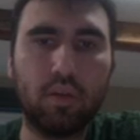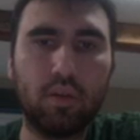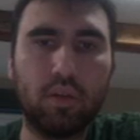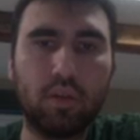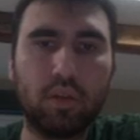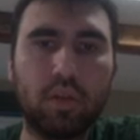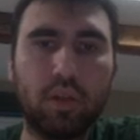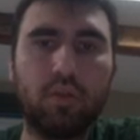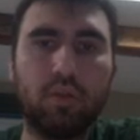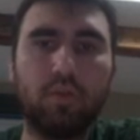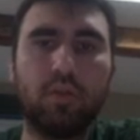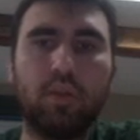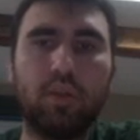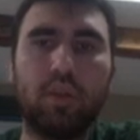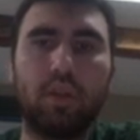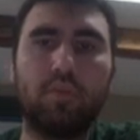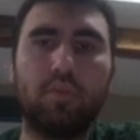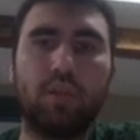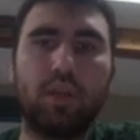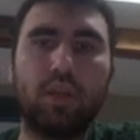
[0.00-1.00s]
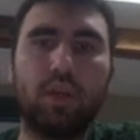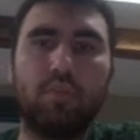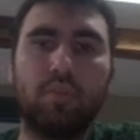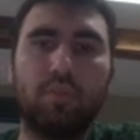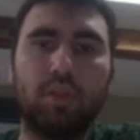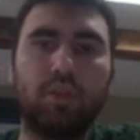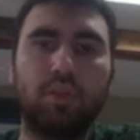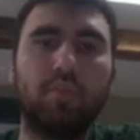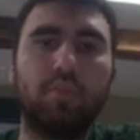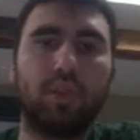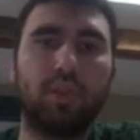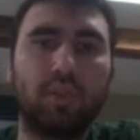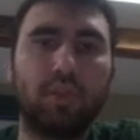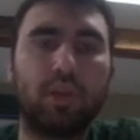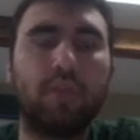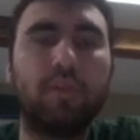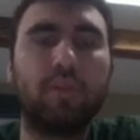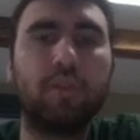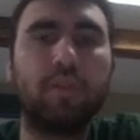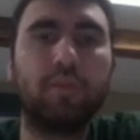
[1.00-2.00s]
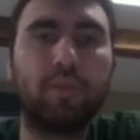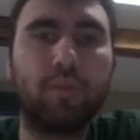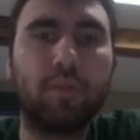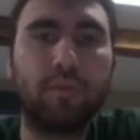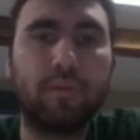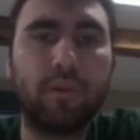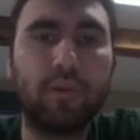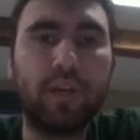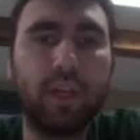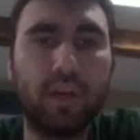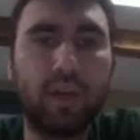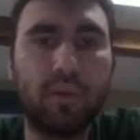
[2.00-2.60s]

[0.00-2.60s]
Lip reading: because I don't want them to get bishop b7 for free.